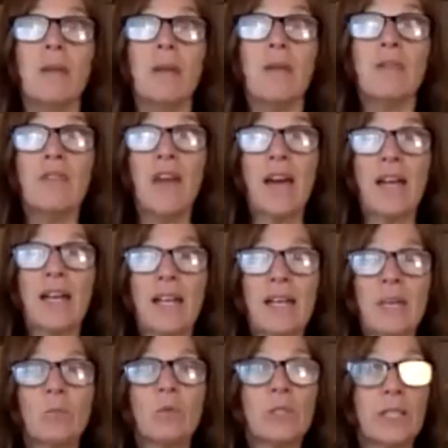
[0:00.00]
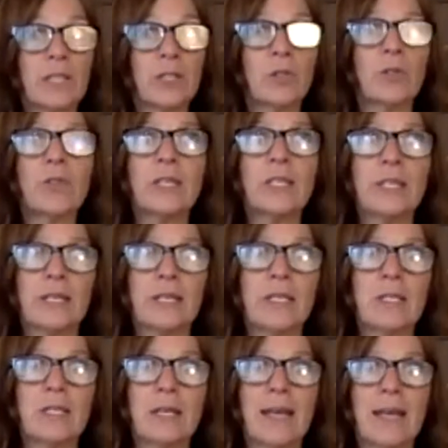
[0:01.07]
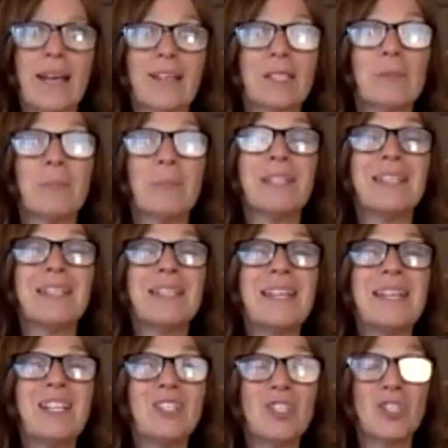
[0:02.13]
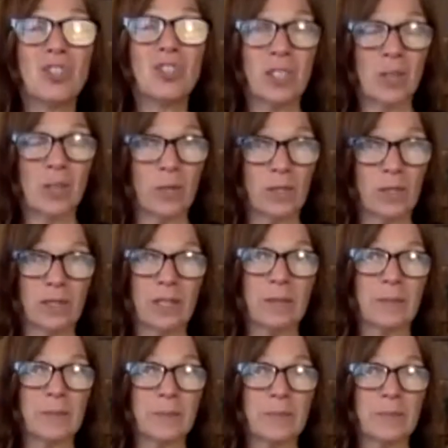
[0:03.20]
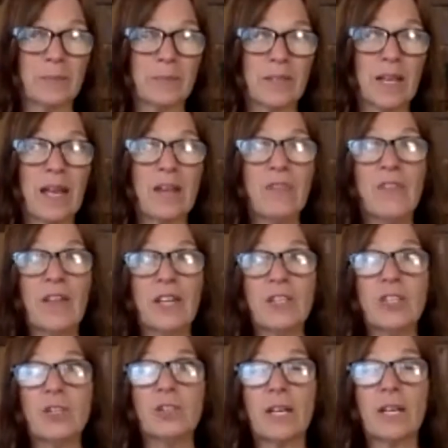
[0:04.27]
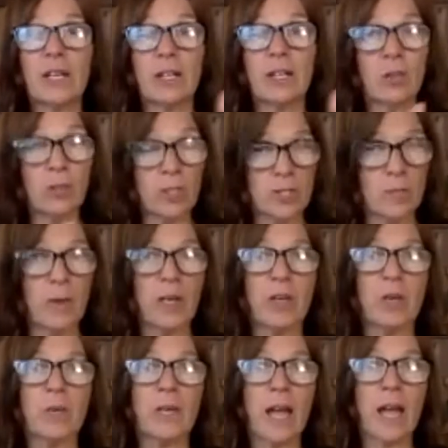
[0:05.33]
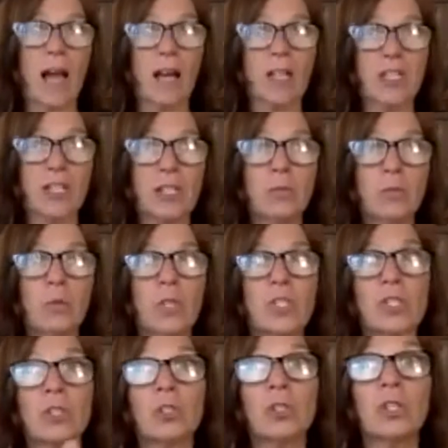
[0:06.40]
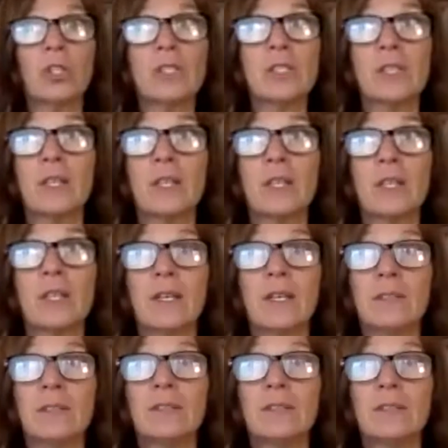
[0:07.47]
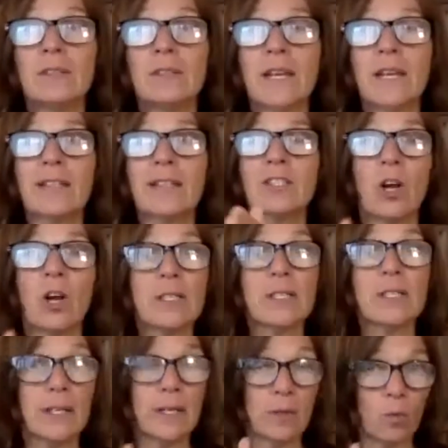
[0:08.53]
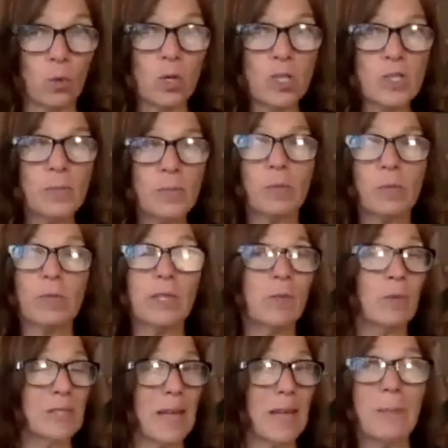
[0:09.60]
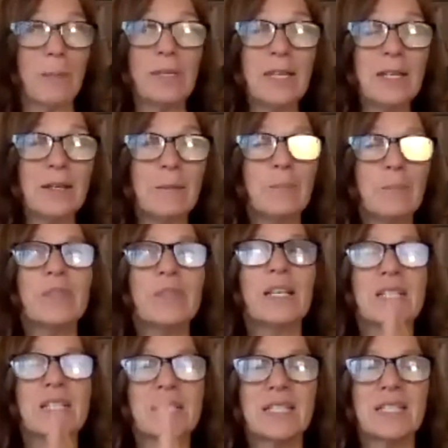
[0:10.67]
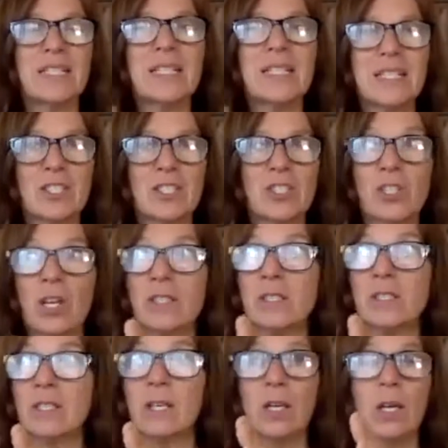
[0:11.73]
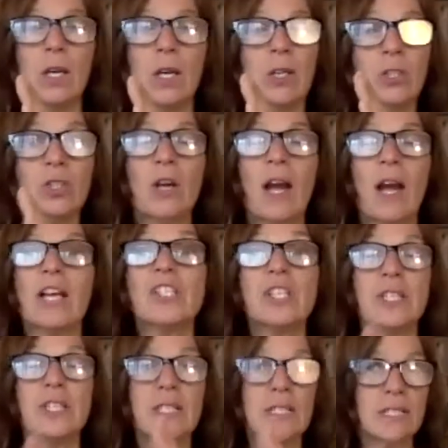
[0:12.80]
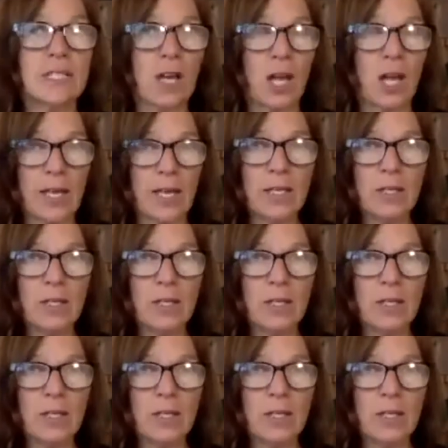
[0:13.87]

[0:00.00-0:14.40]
that it will kill the yeast exponentially quickly. And then you'll get a Herxmeyer reaction, which looks like the dog is getting worse, but really what's happening is the yeast is just crashing and dying